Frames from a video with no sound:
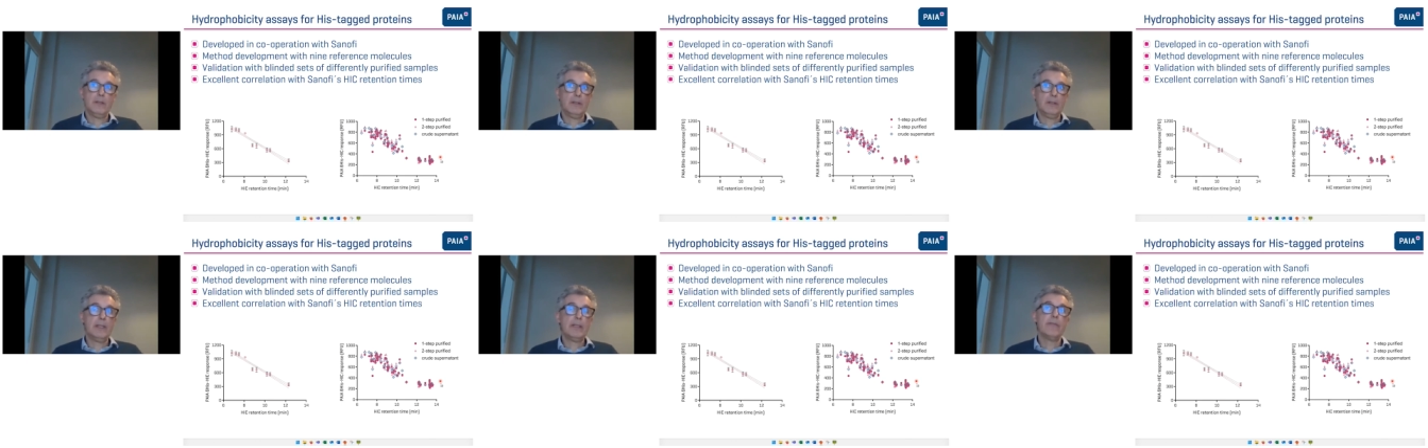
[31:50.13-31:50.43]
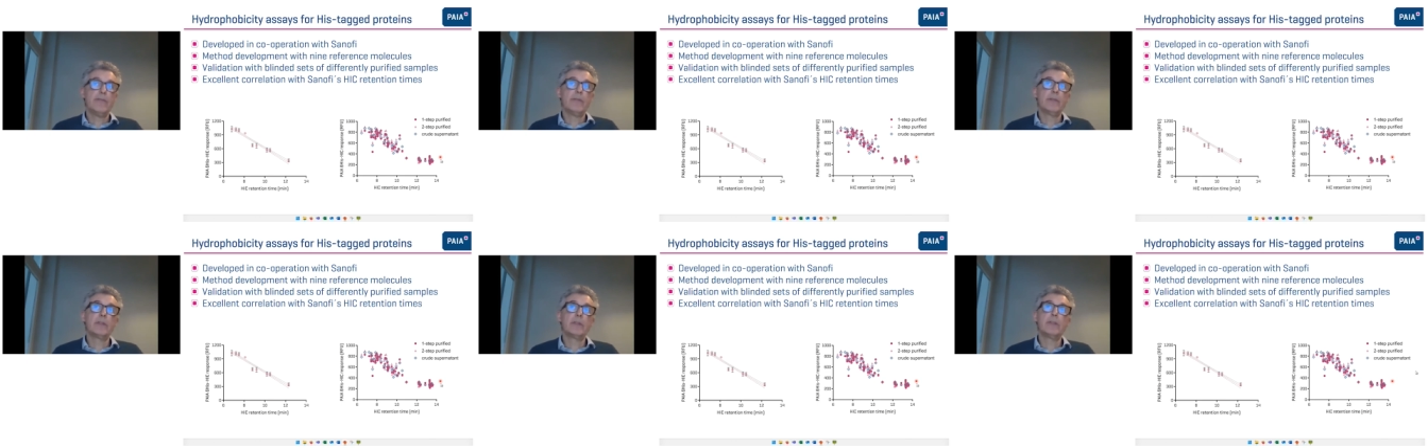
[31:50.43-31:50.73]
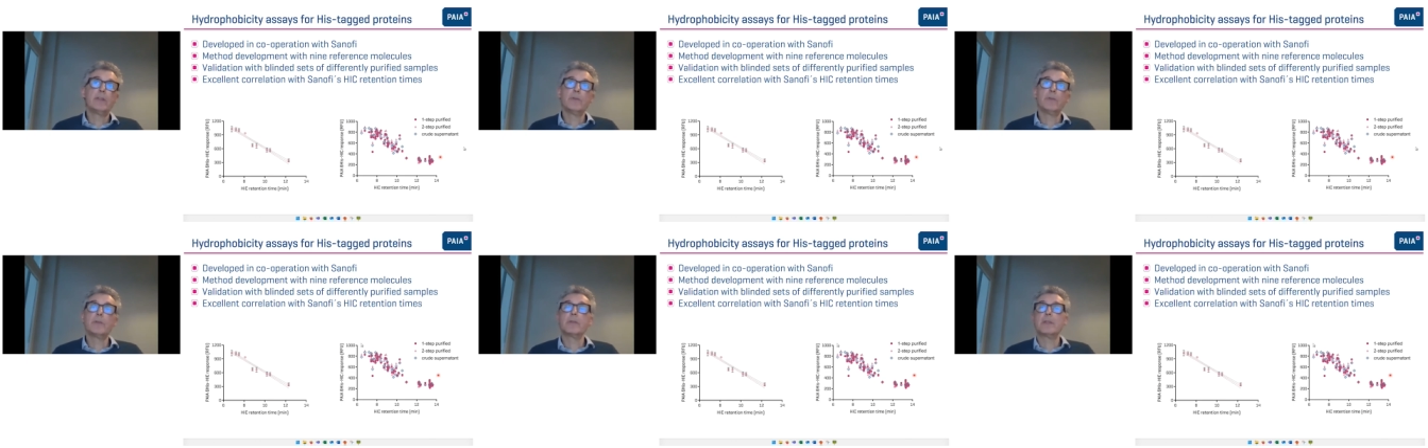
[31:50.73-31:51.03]
even
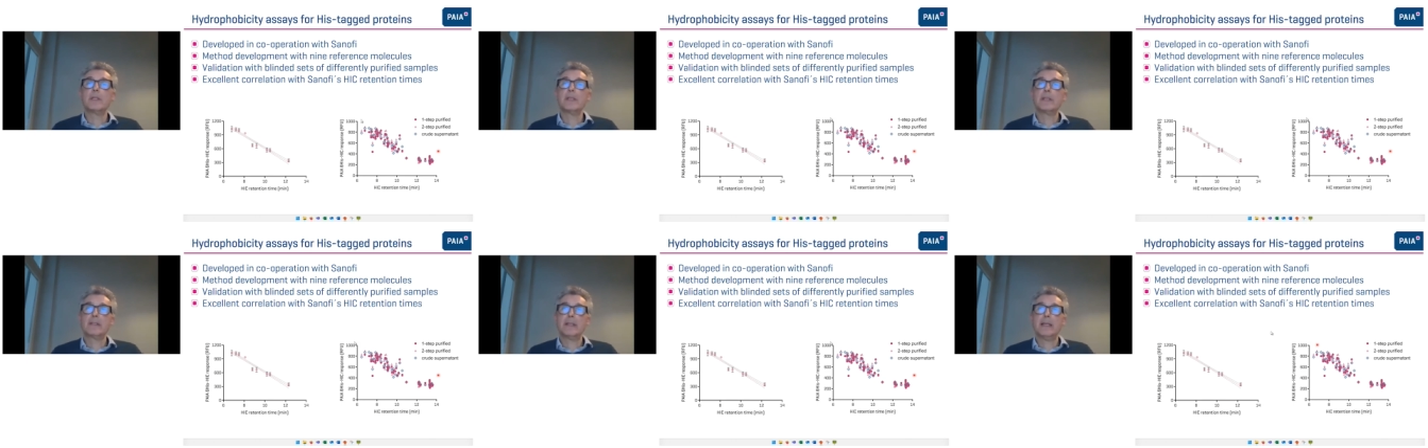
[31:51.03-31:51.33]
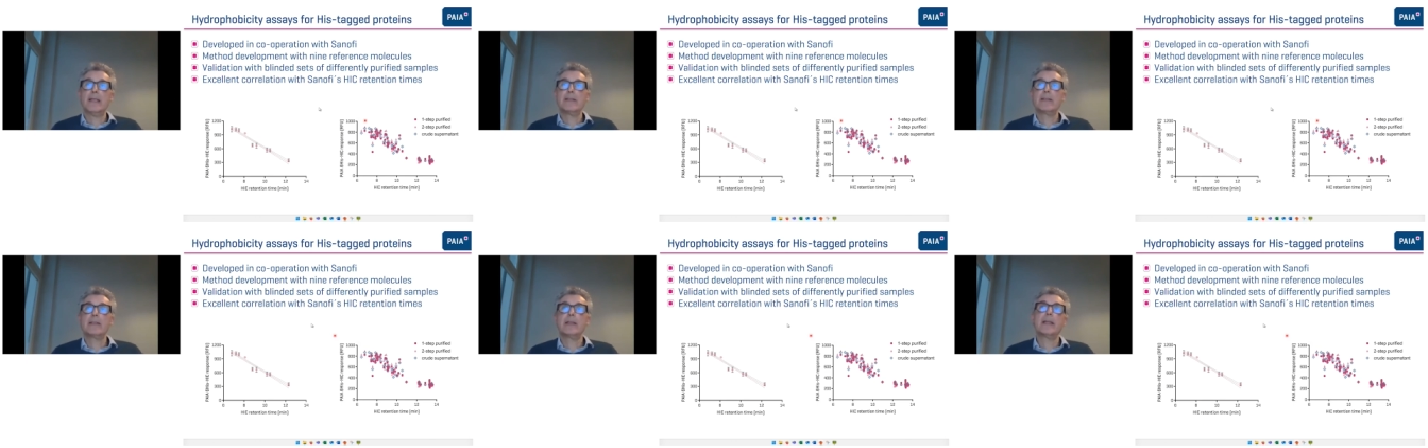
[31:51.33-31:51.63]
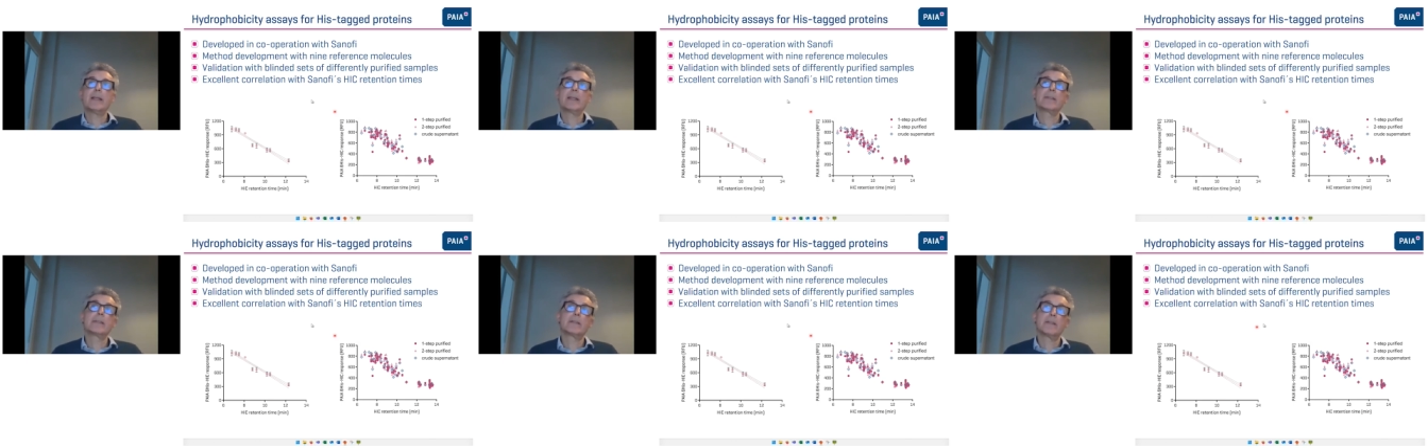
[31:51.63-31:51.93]
use these
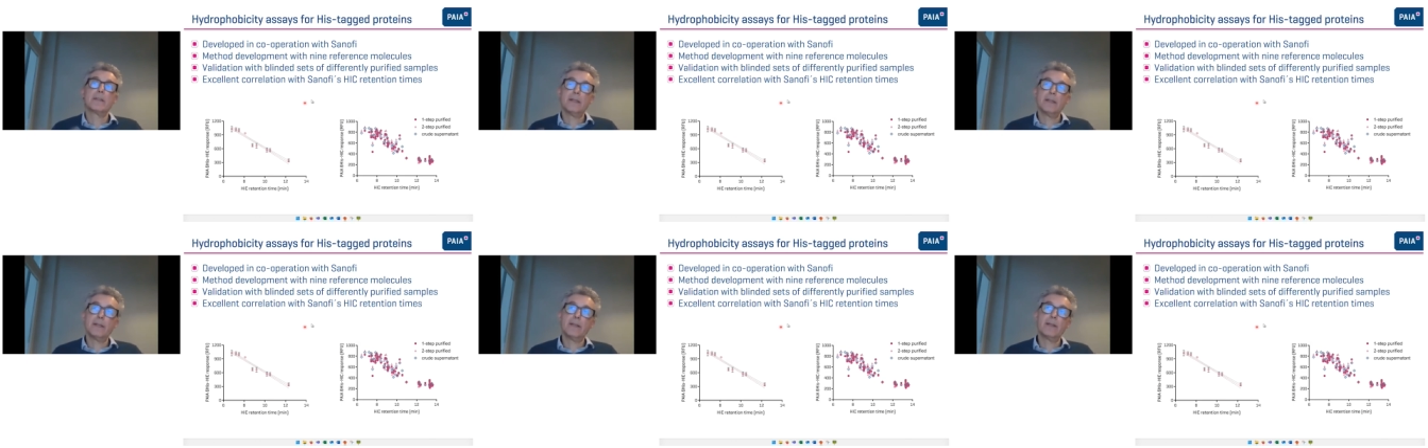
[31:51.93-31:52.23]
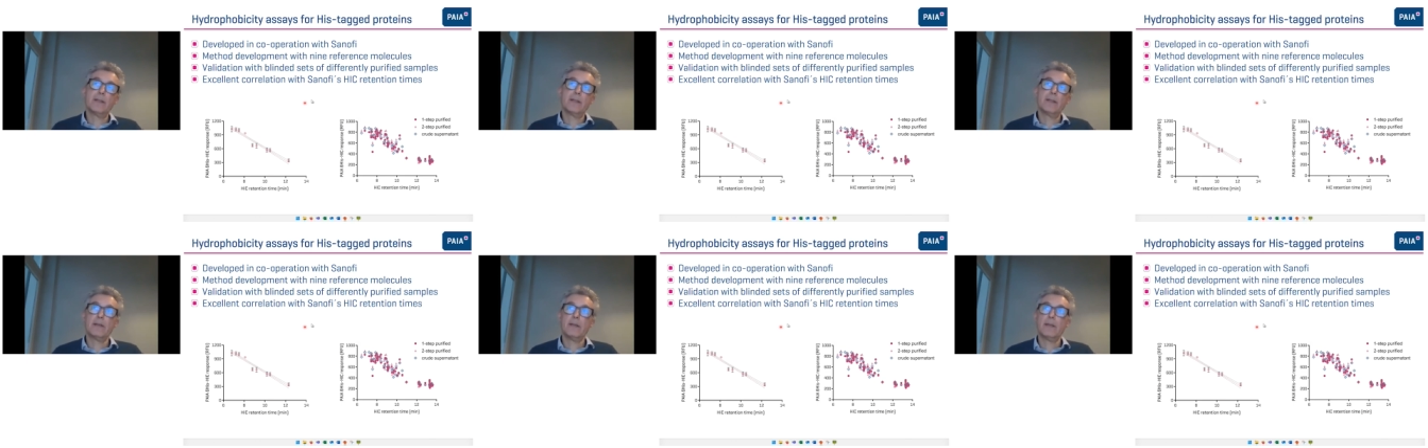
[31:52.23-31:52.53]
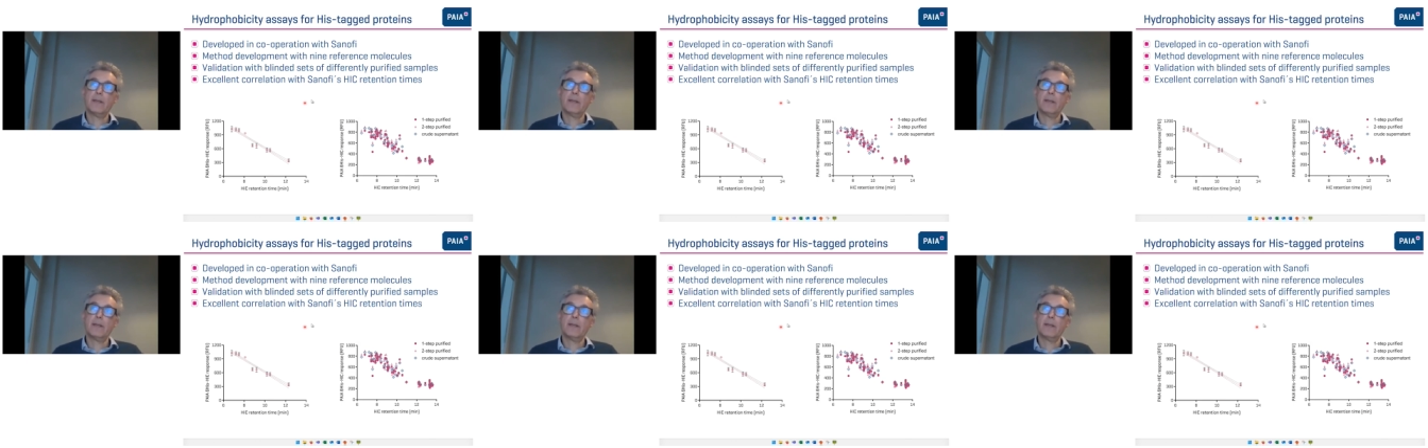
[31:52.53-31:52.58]
assays in